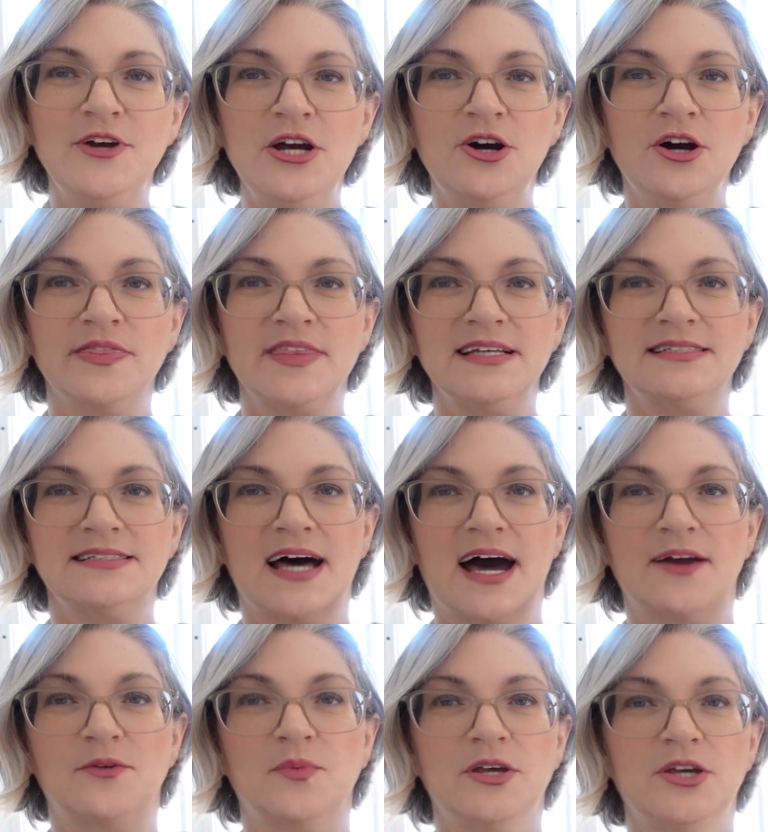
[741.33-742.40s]
here on this
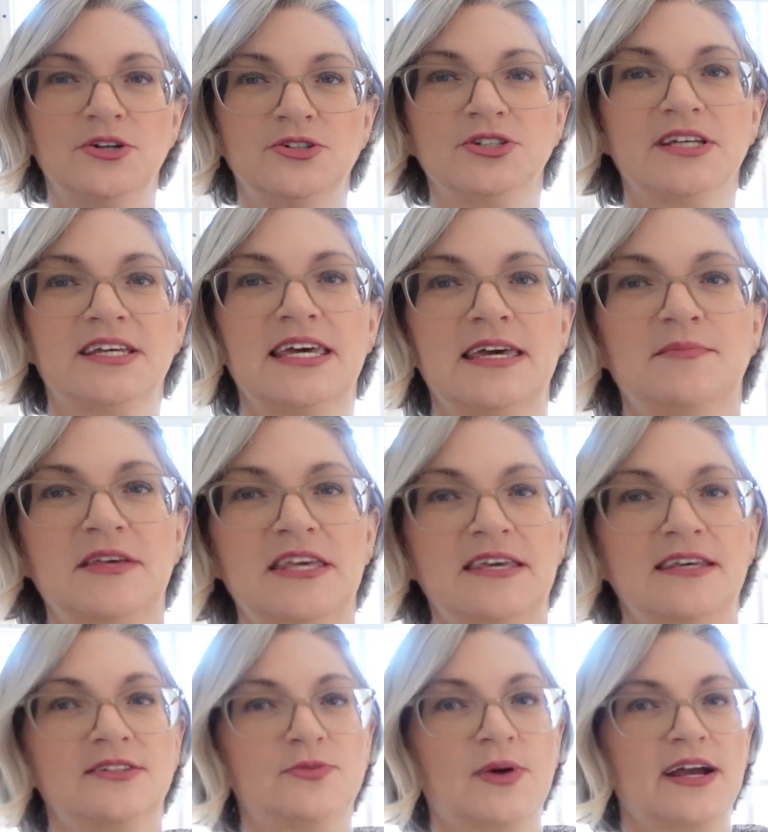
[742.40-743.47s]
side, we usually keep
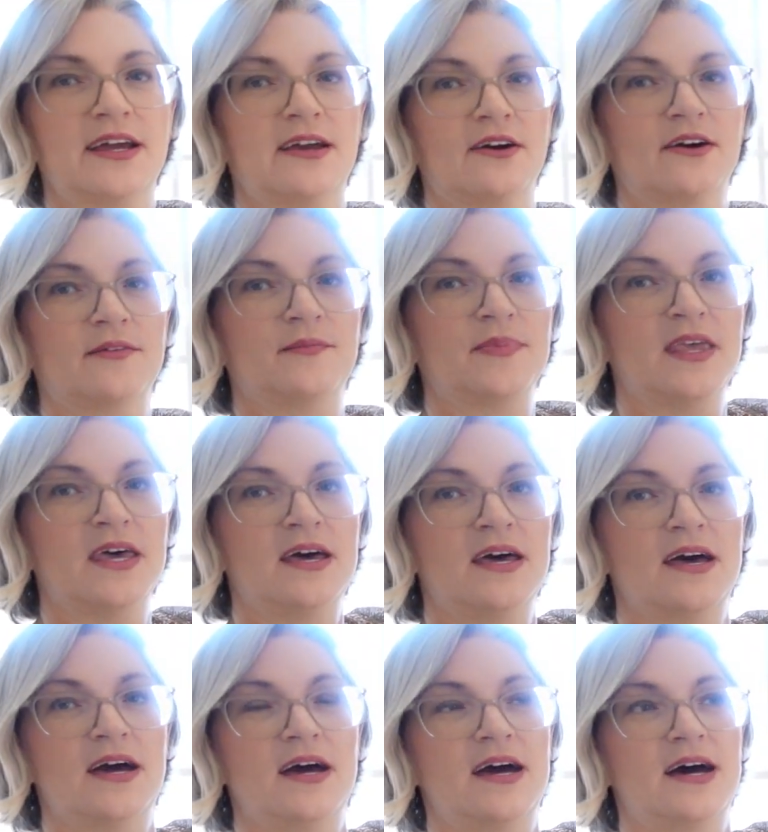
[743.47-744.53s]
keys right here,
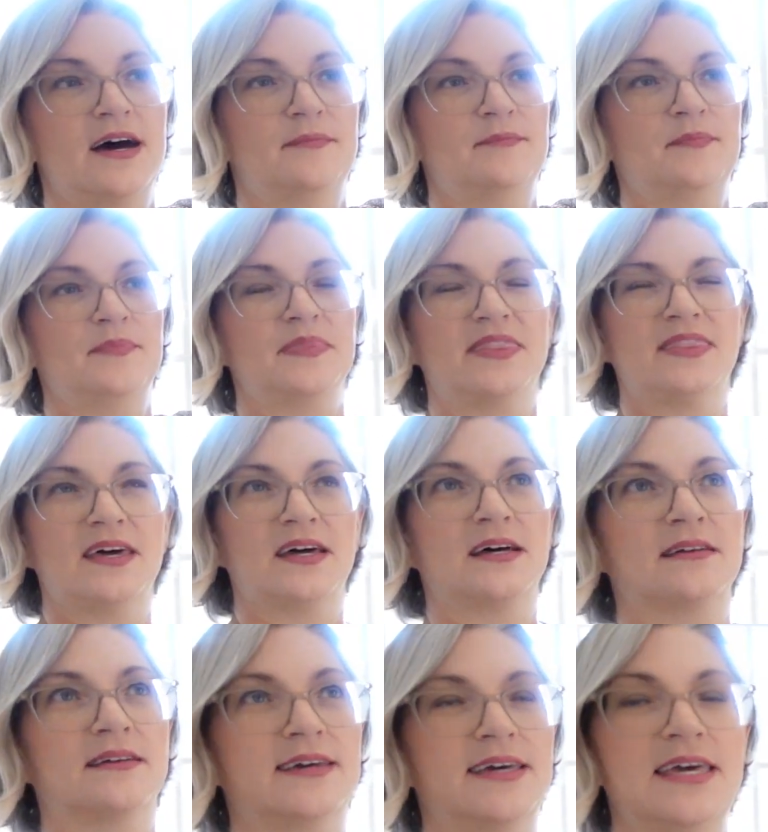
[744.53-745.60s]
and
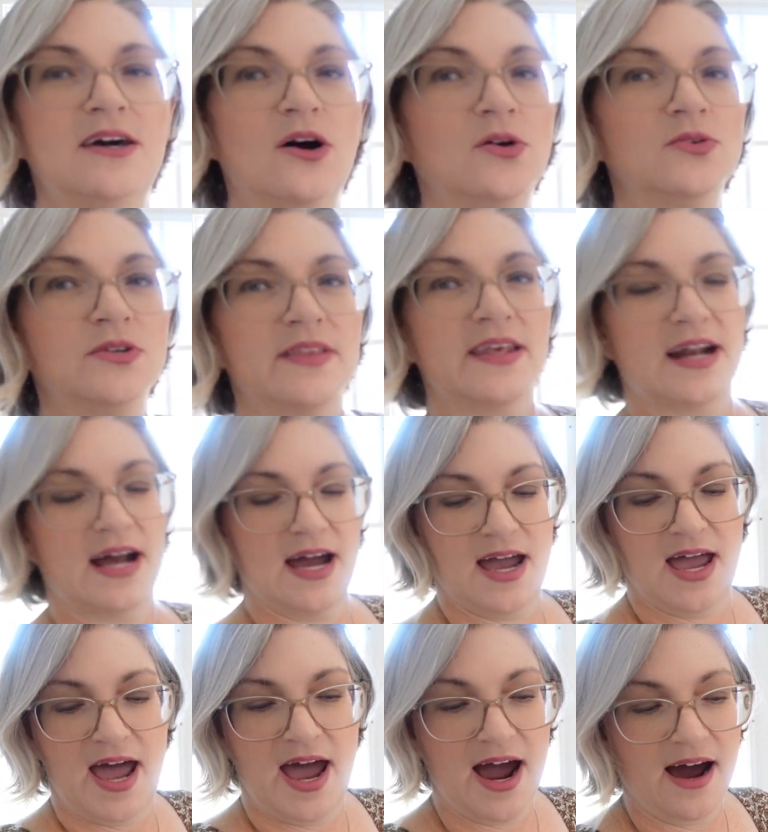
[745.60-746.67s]
the key holder that I
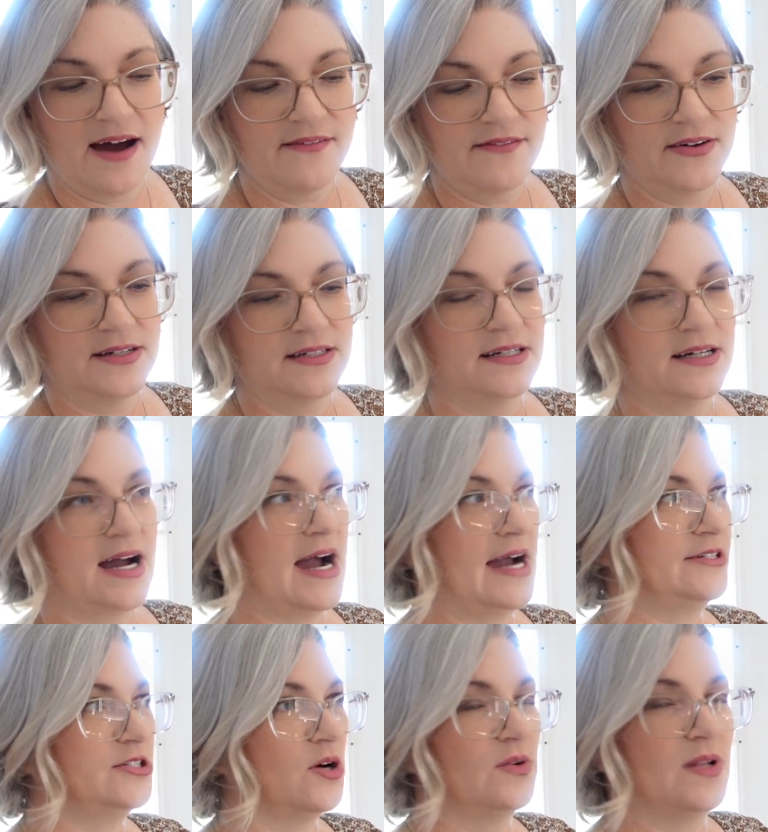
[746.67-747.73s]
have, I
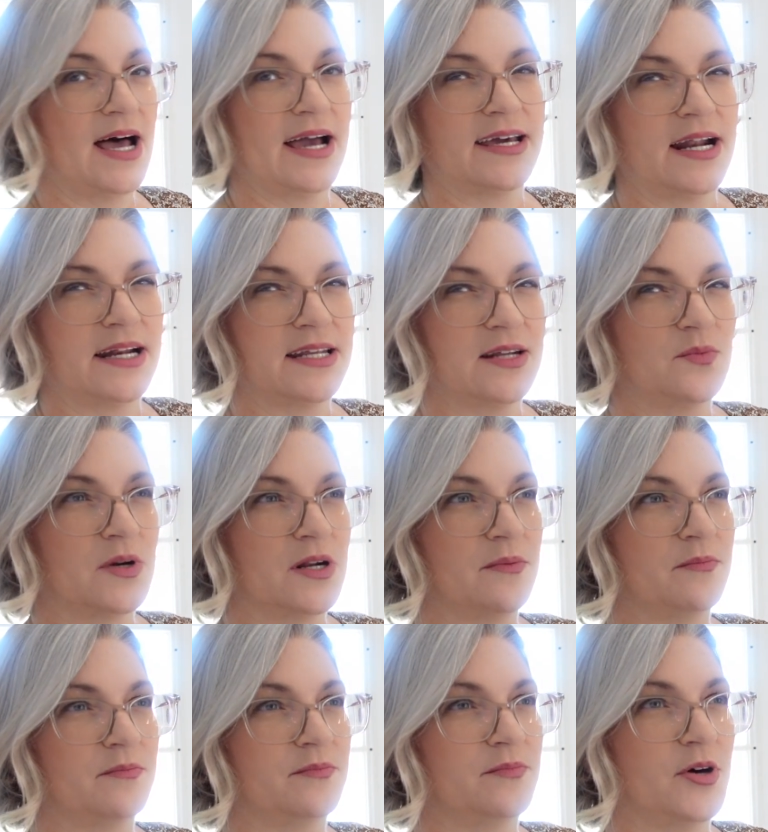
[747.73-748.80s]
don't like, and I didn't want to
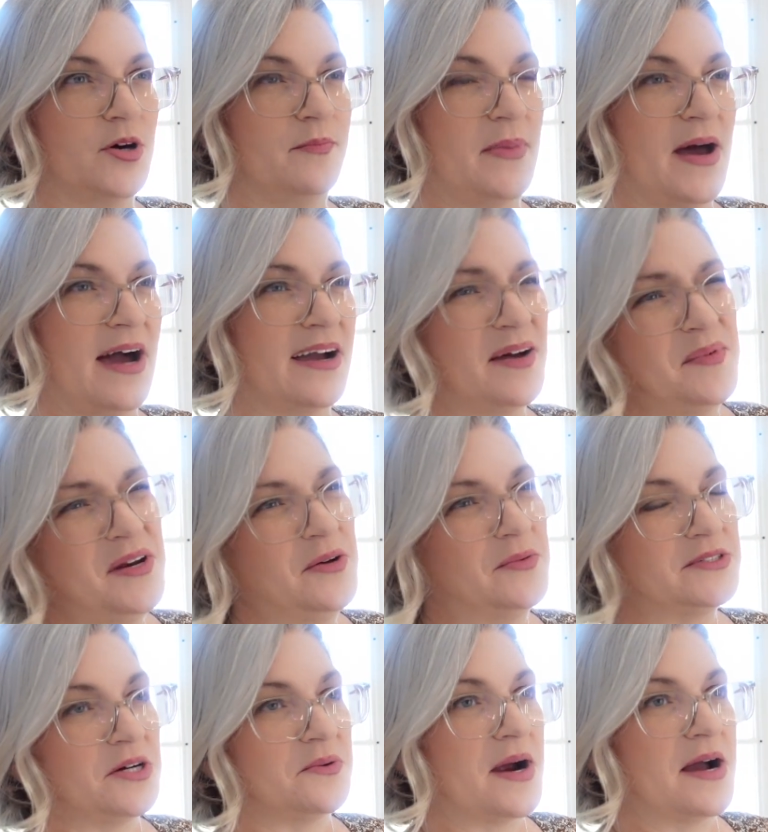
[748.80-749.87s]
put back. I mean, it
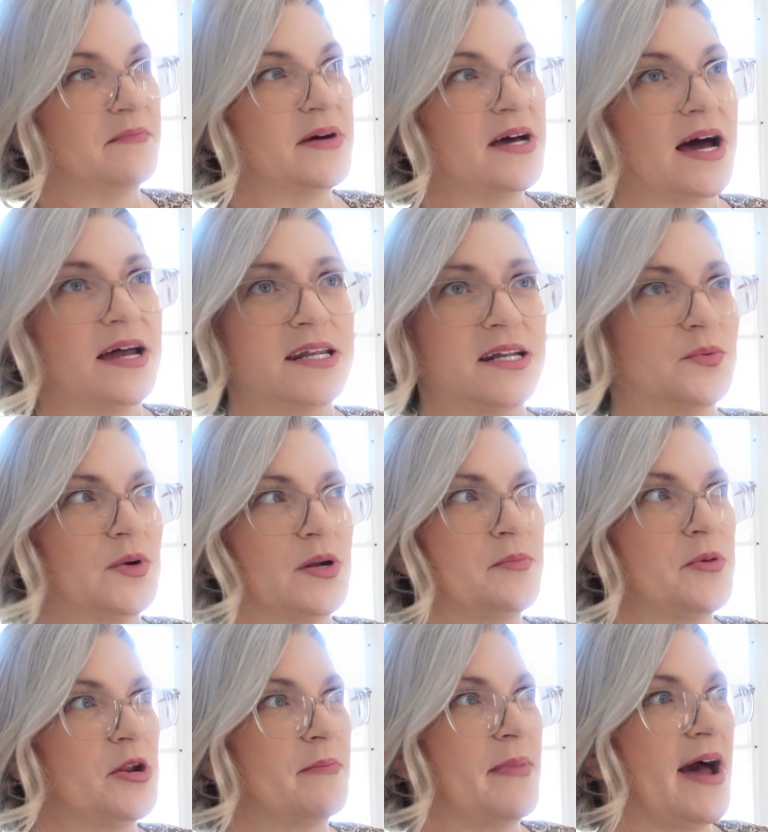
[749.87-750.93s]
was all right, but I didn't want to
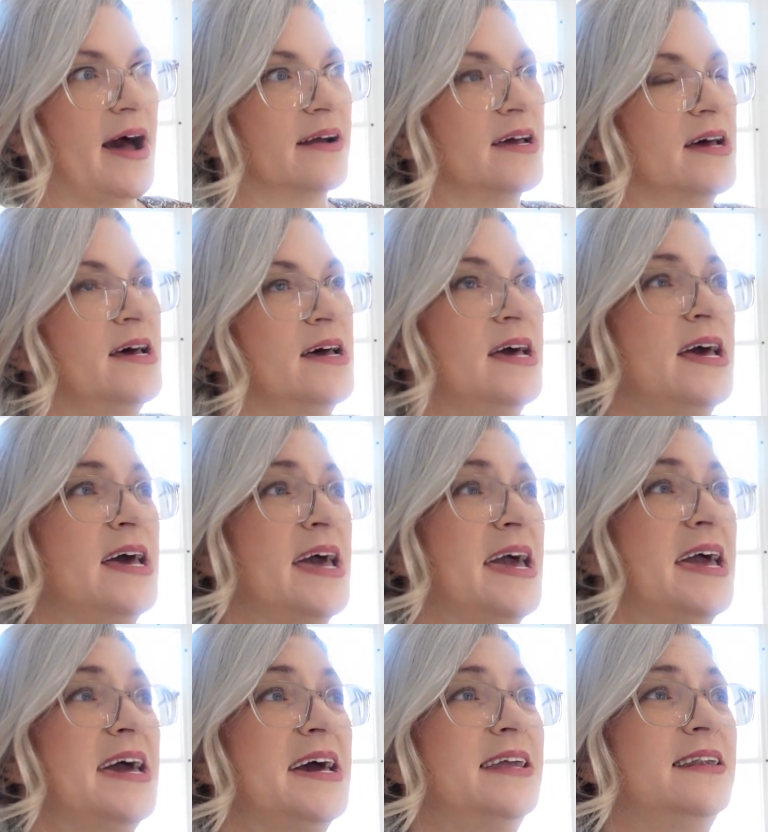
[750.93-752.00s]
put it back.
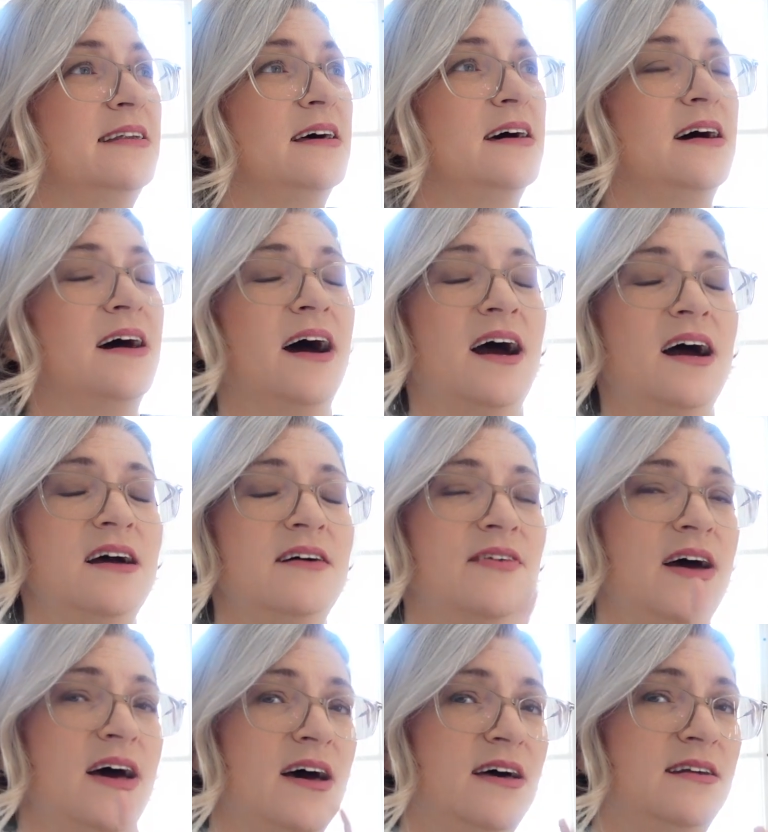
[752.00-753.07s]
And I have
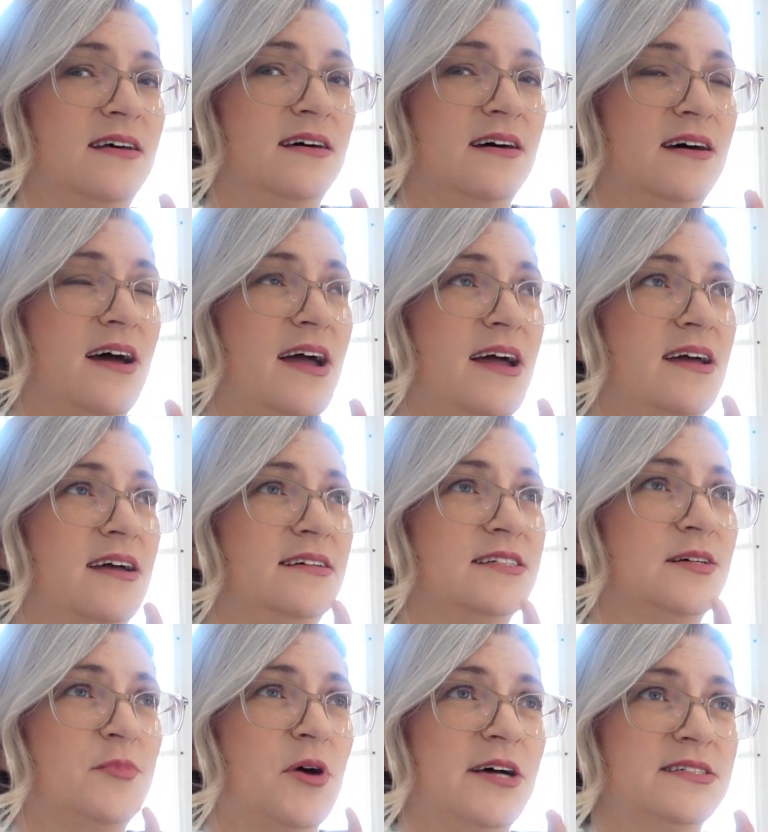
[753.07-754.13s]
had a
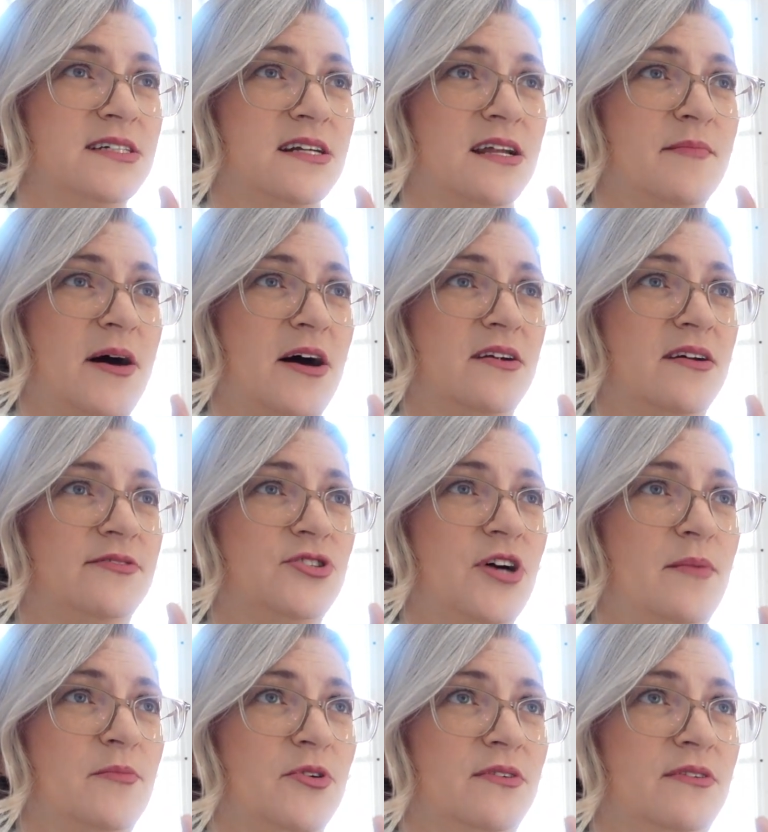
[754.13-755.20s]
surprising amount of
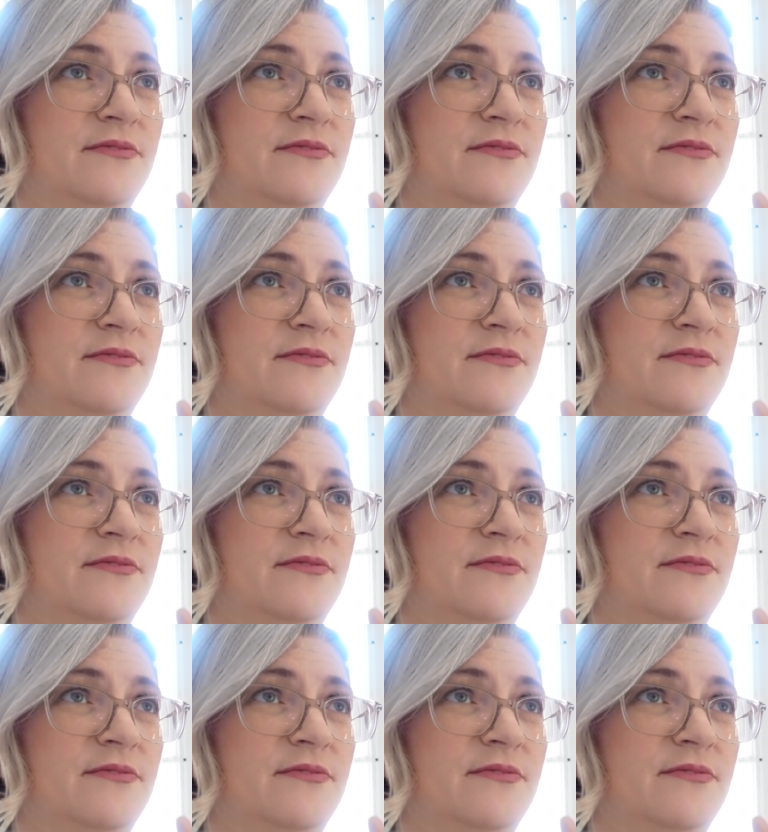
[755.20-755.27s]
trouble